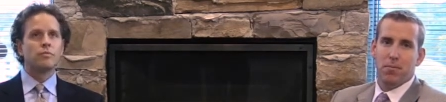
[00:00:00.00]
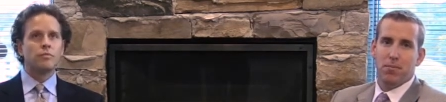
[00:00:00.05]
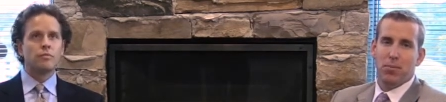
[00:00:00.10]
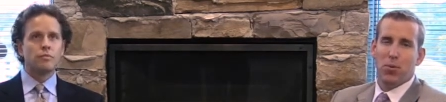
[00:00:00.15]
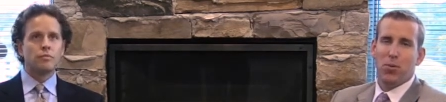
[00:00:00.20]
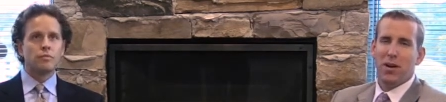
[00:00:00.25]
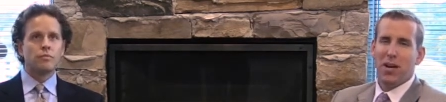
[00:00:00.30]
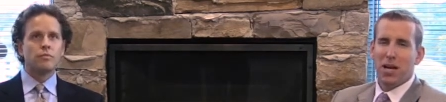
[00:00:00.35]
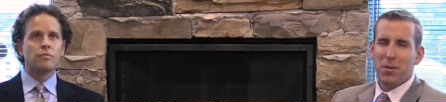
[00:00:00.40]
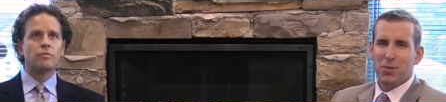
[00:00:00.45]

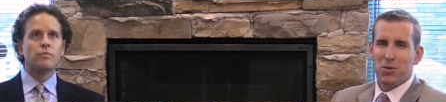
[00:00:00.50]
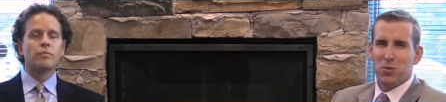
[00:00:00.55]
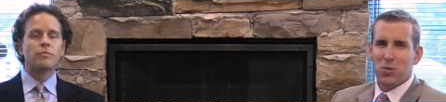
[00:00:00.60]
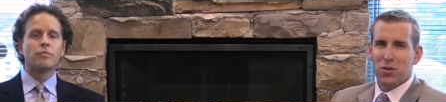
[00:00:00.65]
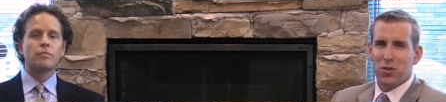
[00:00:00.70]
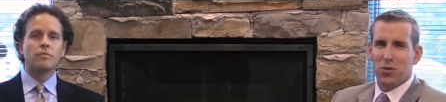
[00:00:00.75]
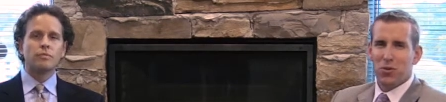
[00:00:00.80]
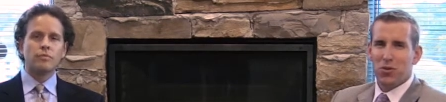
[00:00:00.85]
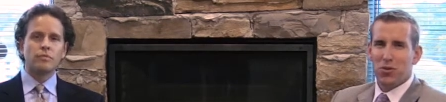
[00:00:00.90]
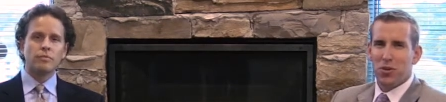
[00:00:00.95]
Speaker 1: But what happens
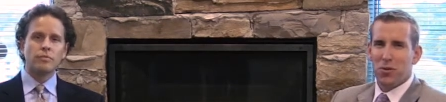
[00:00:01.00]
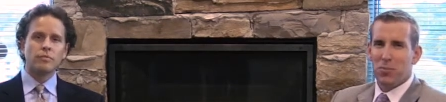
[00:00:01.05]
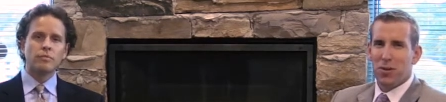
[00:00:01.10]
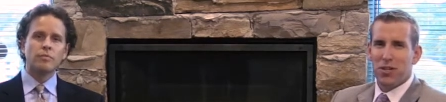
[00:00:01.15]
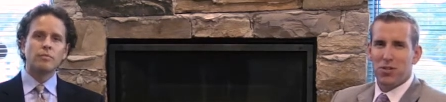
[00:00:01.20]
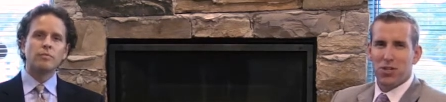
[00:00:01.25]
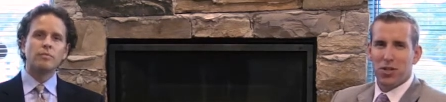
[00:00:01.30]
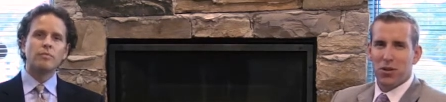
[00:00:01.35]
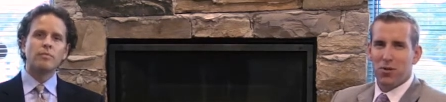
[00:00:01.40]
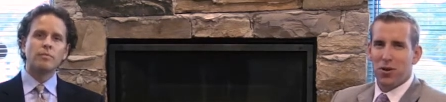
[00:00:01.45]
when you're only
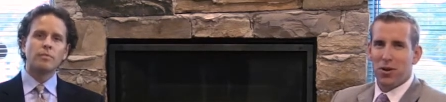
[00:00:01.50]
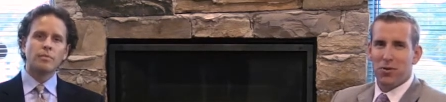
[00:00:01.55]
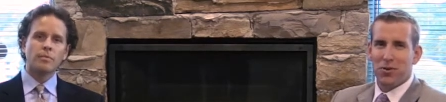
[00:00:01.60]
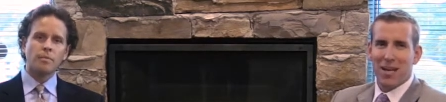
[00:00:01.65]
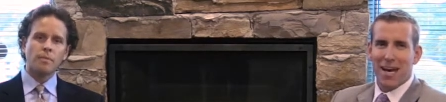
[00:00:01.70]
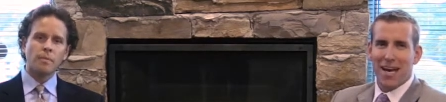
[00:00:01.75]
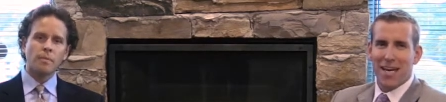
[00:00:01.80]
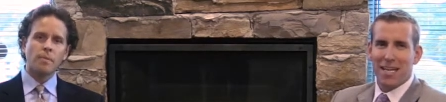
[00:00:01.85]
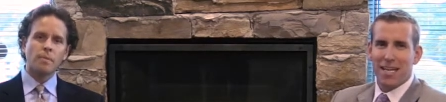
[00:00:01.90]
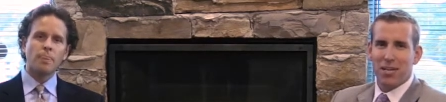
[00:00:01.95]
pitching around
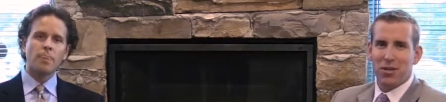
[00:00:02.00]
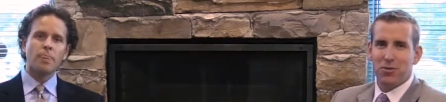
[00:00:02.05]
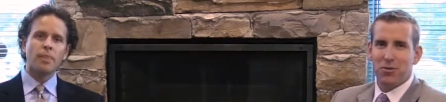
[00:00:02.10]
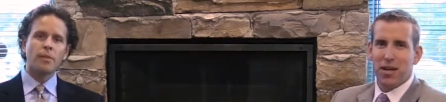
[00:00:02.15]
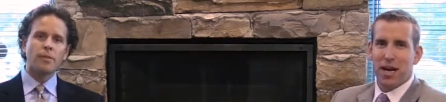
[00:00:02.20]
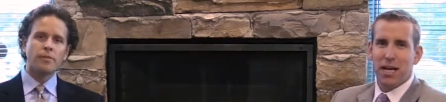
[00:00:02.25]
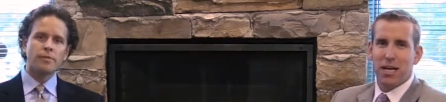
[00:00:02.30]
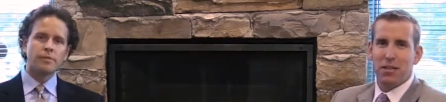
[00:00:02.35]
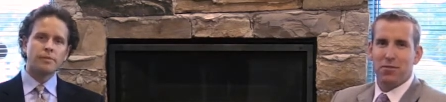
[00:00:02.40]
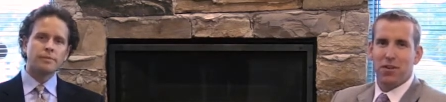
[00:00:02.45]
ninety or
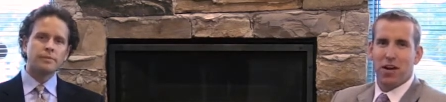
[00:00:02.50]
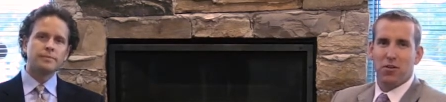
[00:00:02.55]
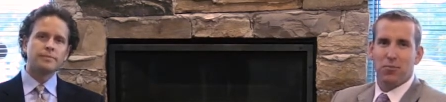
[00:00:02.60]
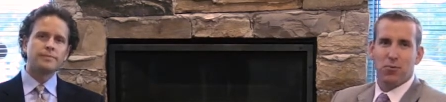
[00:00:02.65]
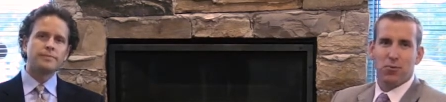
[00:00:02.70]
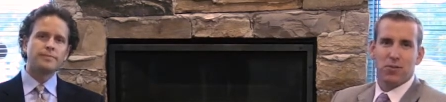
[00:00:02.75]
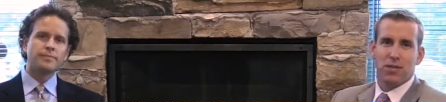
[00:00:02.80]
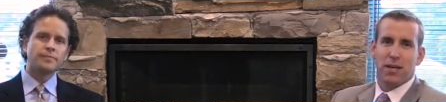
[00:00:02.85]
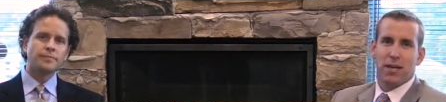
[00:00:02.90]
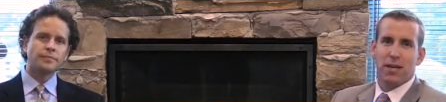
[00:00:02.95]
ninety-five
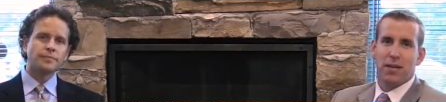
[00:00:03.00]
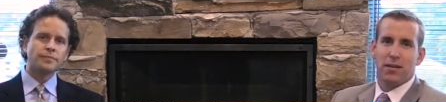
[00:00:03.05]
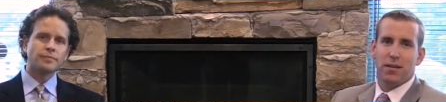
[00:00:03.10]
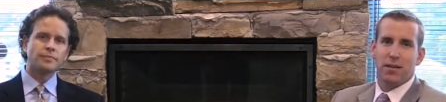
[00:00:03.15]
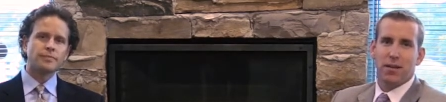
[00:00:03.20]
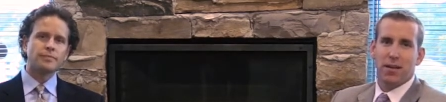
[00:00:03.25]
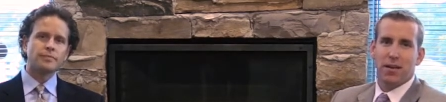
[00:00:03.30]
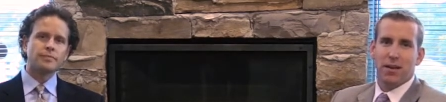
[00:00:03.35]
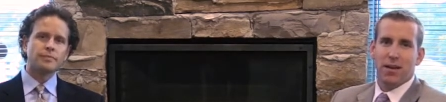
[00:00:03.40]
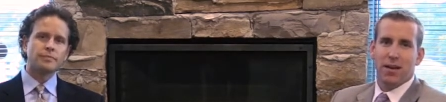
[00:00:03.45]
percent?
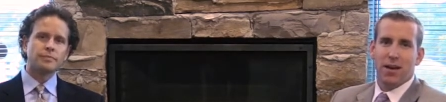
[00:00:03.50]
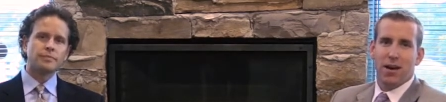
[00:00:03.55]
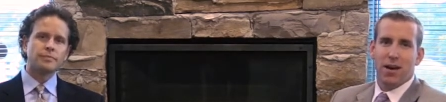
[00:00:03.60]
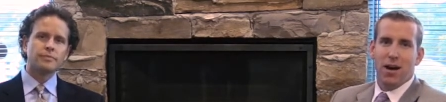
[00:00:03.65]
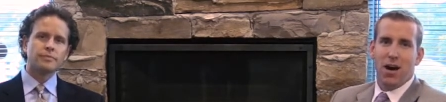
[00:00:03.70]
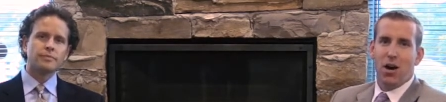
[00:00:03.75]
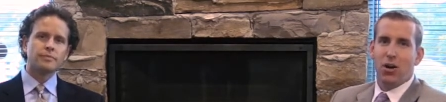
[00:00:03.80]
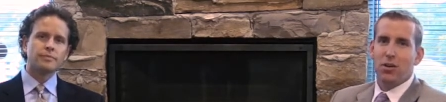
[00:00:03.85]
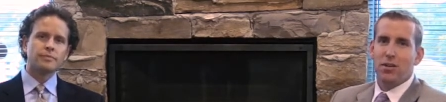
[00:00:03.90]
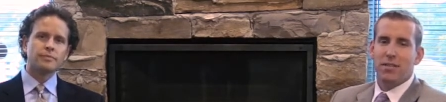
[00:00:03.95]

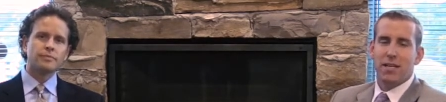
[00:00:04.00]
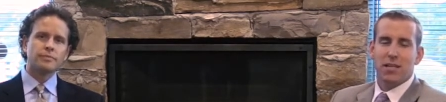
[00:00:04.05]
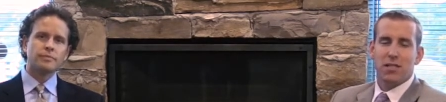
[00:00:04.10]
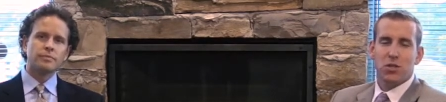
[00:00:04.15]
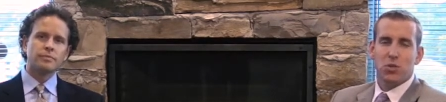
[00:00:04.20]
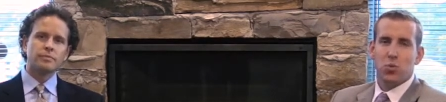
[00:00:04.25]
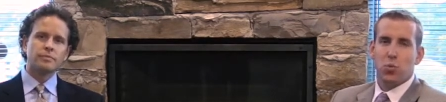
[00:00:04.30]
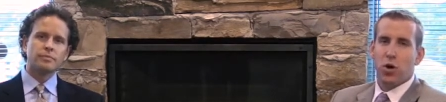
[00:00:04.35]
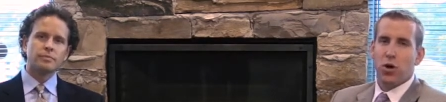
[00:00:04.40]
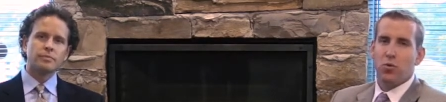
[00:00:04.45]
All it
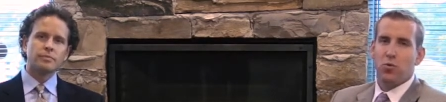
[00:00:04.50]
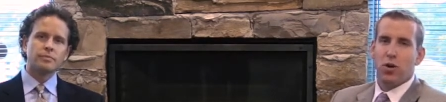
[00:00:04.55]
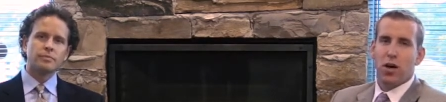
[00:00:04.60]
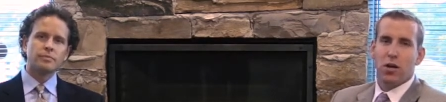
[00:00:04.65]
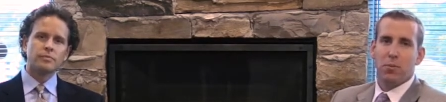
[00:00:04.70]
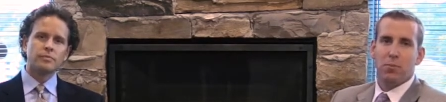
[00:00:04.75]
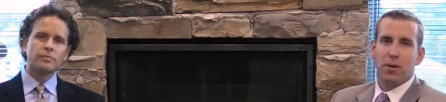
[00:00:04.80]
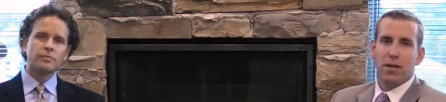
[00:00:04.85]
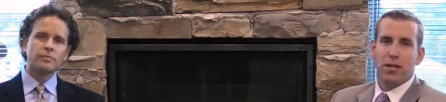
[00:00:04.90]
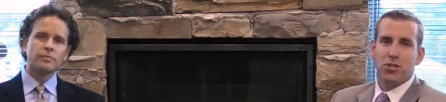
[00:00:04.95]
takes is one
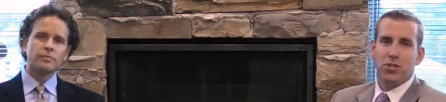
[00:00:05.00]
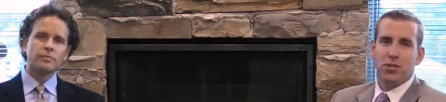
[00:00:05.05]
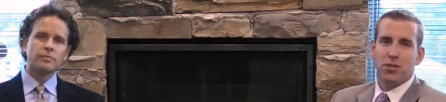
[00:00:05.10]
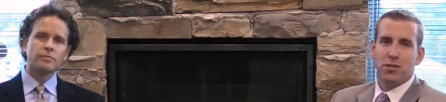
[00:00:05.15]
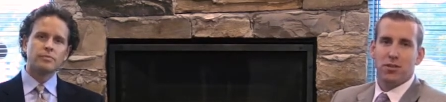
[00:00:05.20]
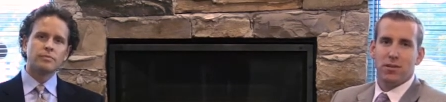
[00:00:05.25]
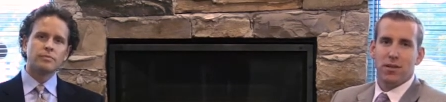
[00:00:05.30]
wrong pitch